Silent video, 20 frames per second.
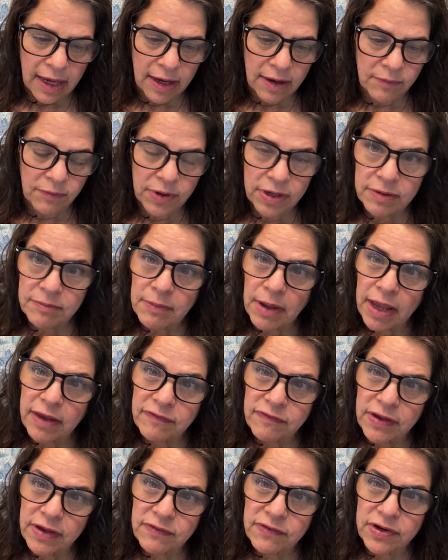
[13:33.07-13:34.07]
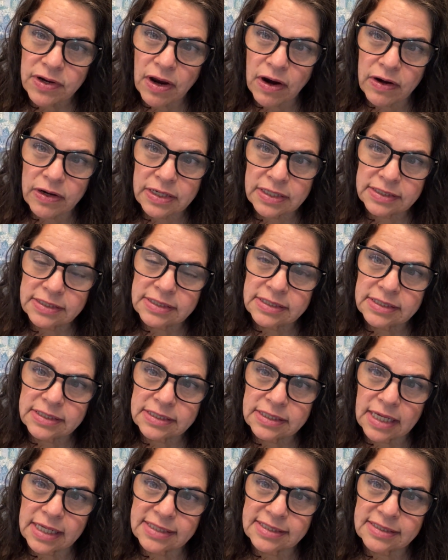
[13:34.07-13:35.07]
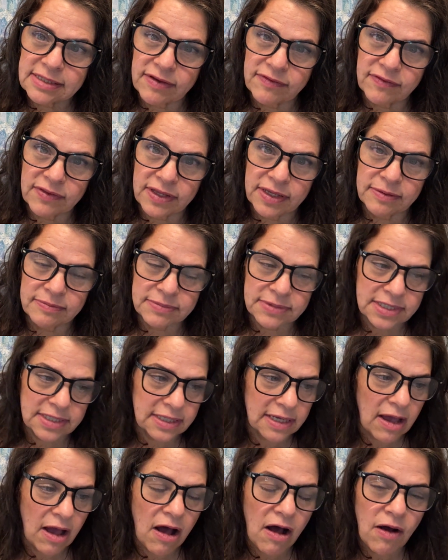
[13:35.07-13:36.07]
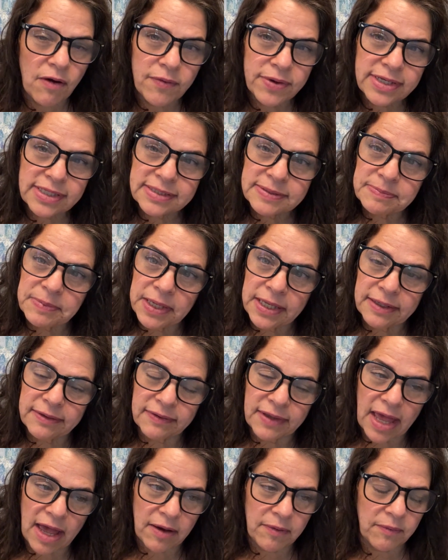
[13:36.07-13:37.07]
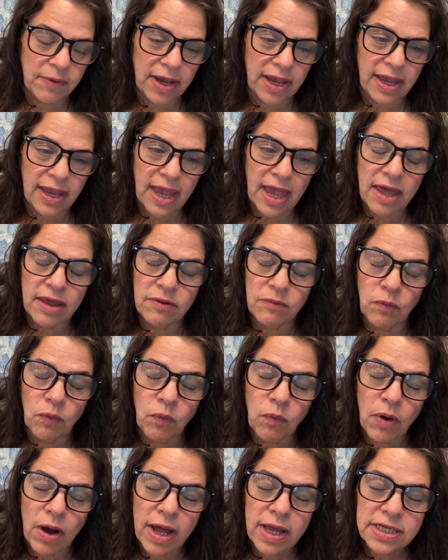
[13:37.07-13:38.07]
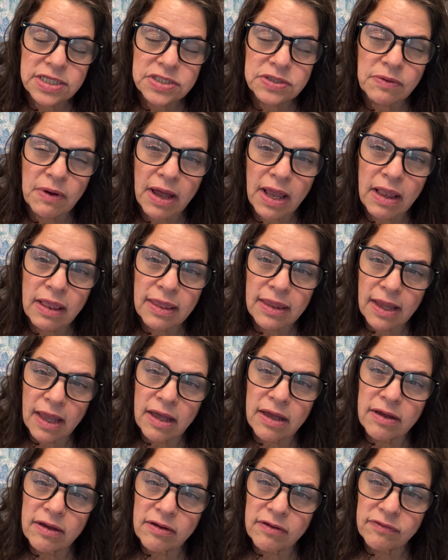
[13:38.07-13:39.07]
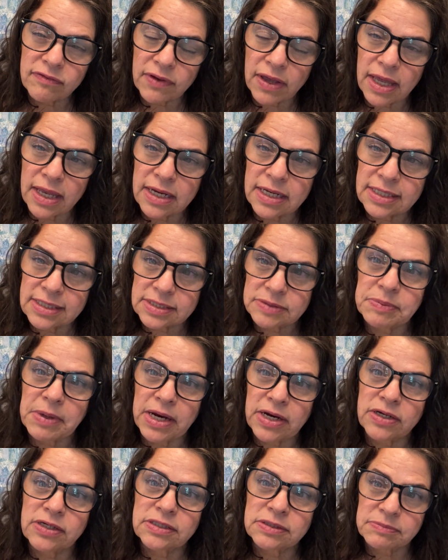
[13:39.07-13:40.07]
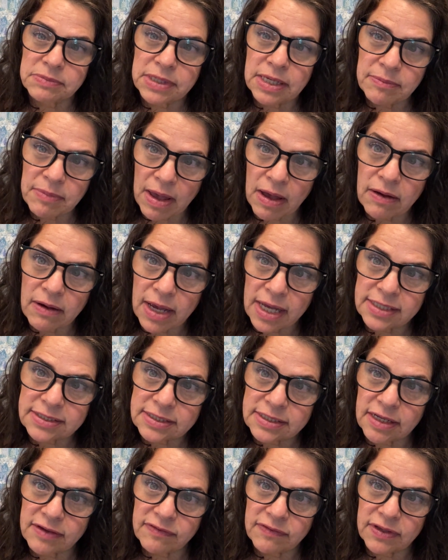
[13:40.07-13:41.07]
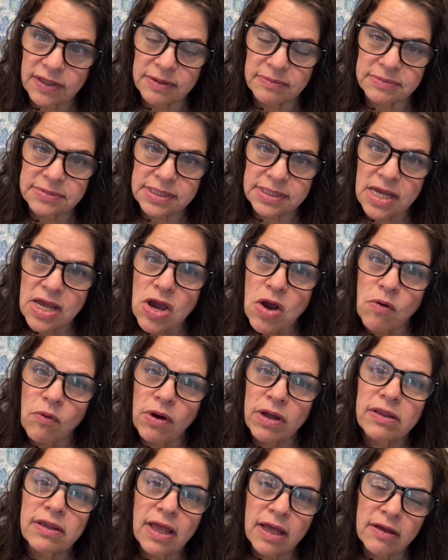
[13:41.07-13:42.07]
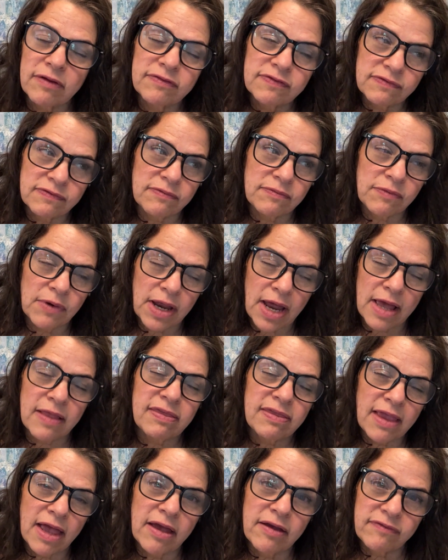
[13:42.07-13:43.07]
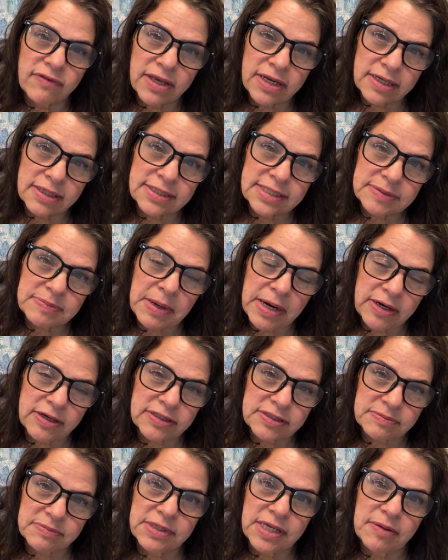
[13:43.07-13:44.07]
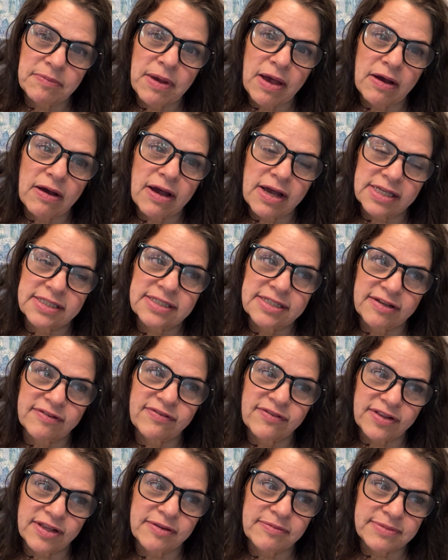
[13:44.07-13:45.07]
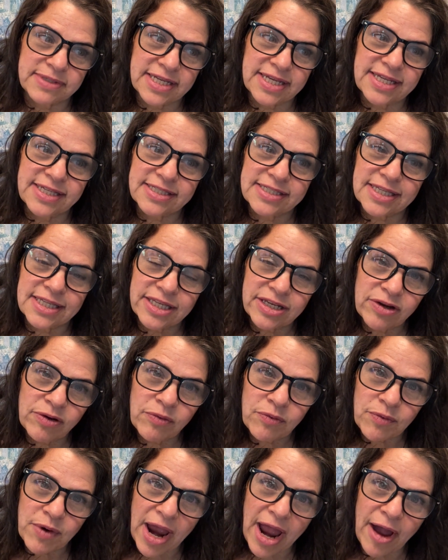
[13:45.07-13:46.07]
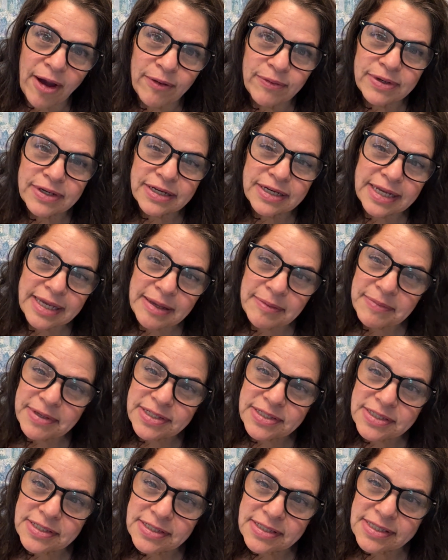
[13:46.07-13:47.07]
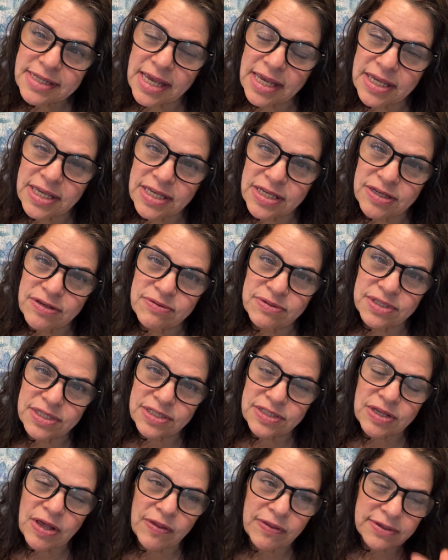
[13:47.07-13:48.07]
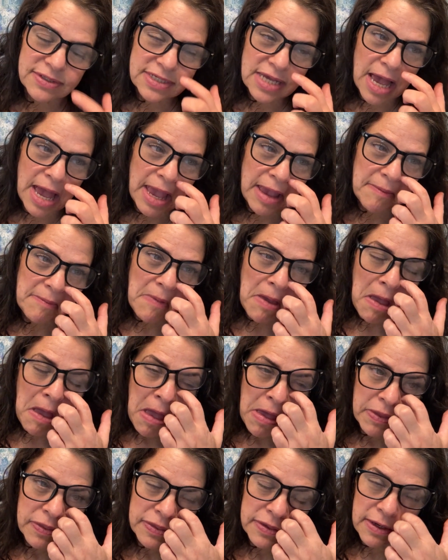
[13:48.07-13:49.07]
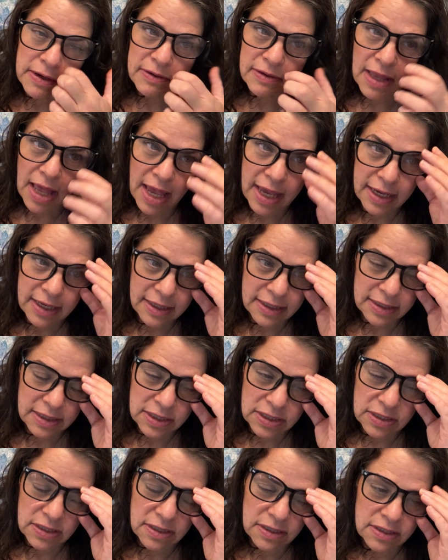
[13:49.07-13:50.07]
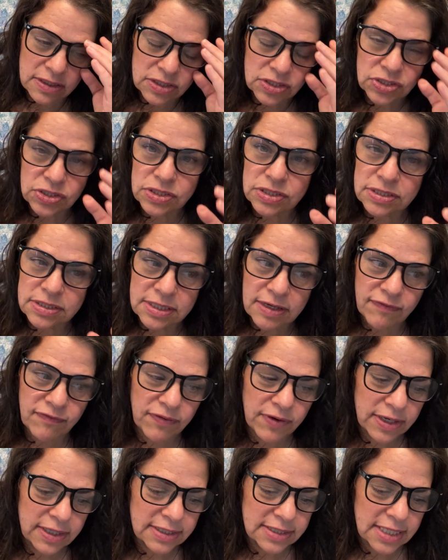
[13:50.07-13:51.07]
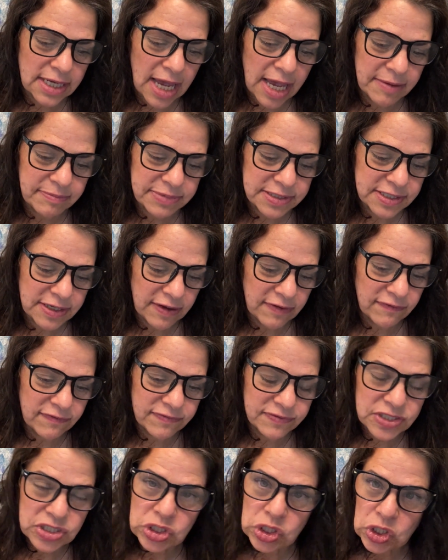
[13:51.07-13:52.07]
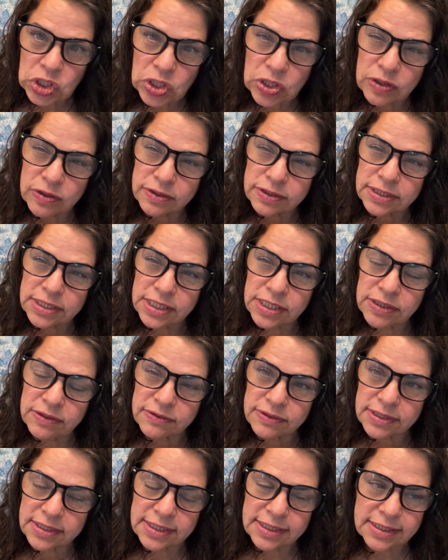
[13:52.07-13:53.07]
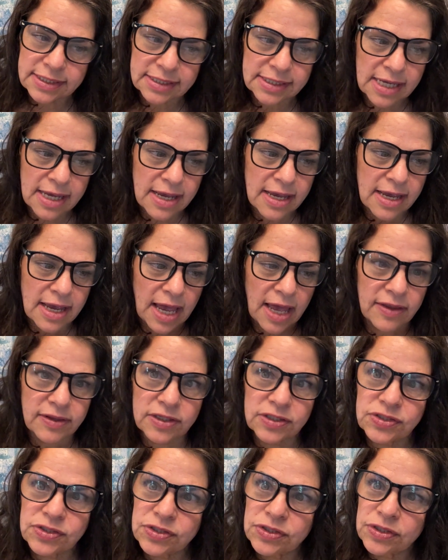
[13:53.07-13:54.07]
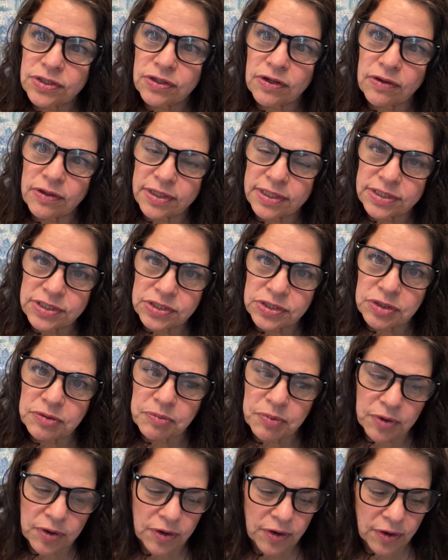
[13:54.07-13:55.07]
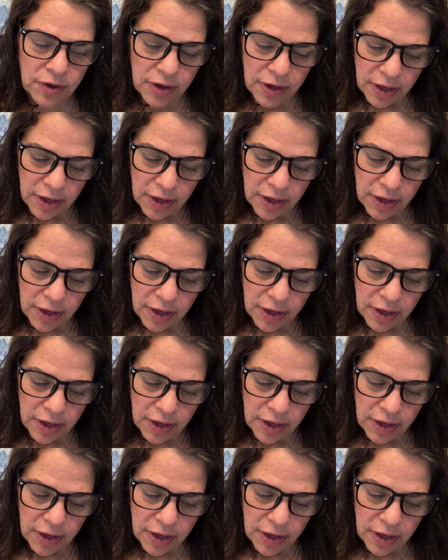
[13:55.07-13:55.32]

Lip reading: one of my favorite artists is Gustav Klimt. Always been that way. And what do I love and inspires me about Gustav Klimt? What I love and inspires me about Gustav Klimt is the little round images that he uses all the time. They're like different types of circles he uses, and the circle is super